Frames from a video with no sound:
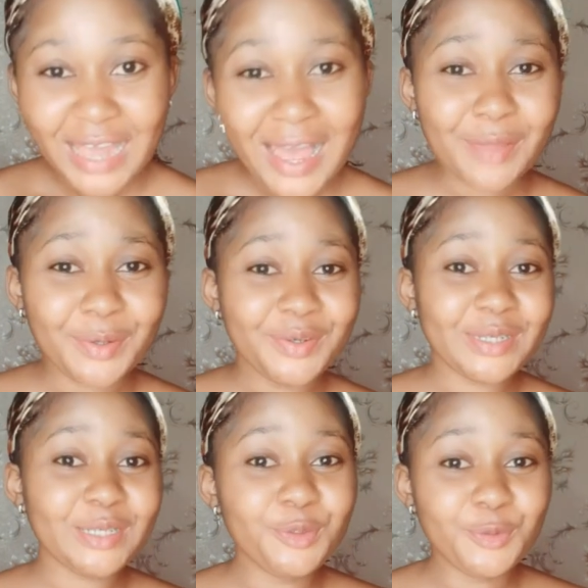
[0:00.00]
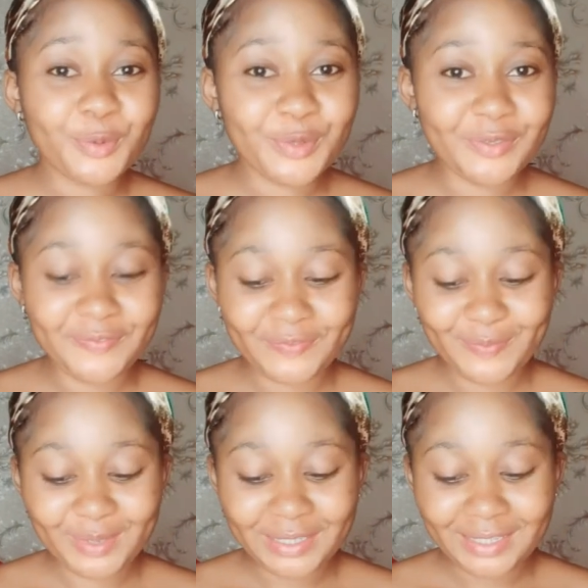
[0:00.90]
I don't really know if
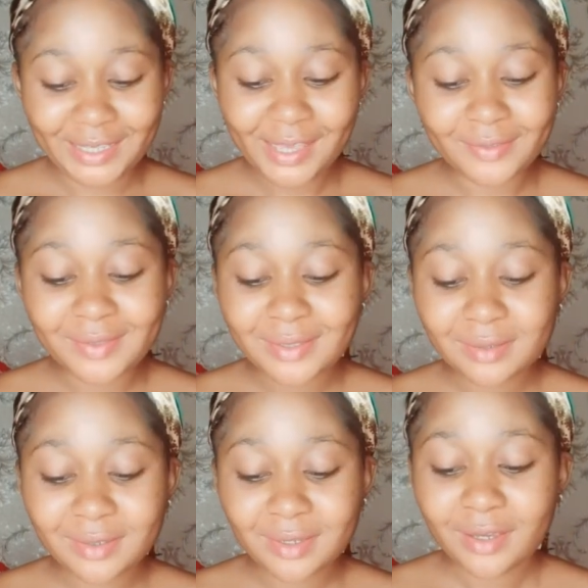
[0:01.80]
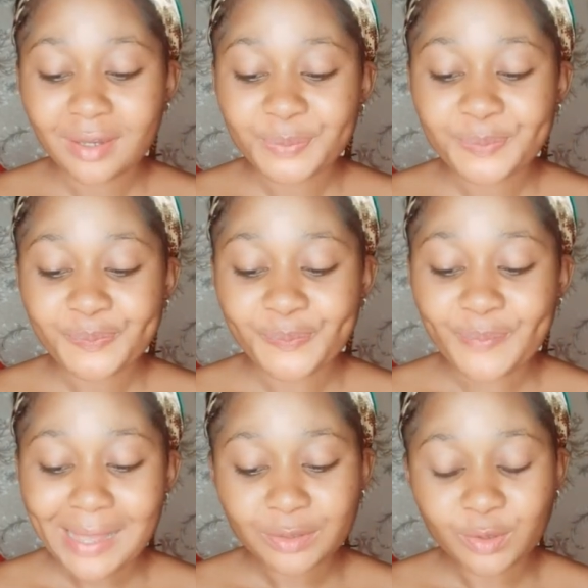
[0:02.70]
it's
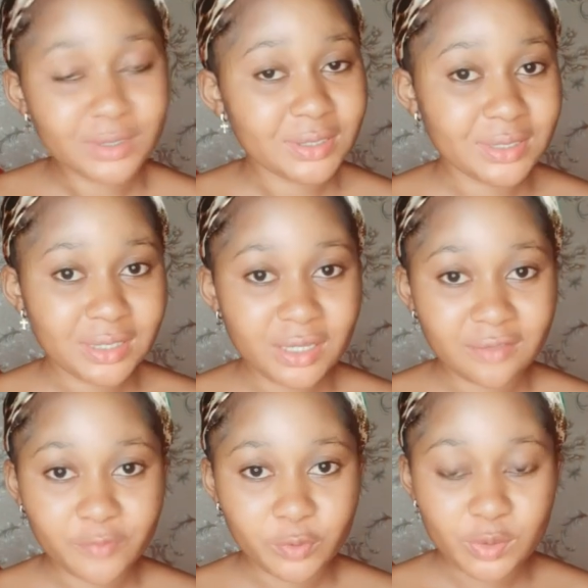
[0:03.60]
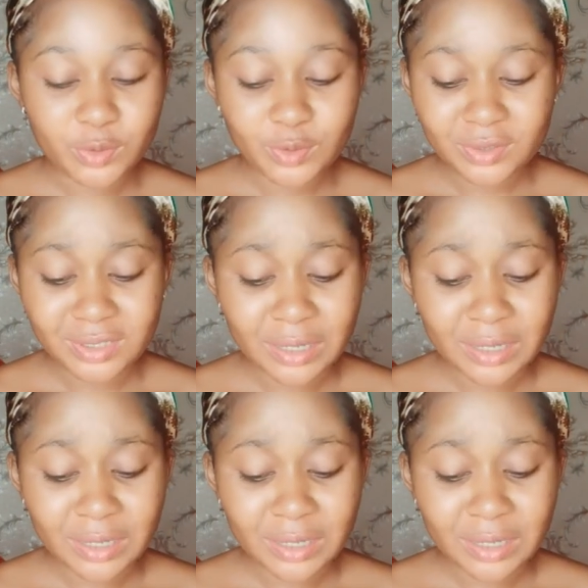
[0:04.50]
bad on the skin for you to use it.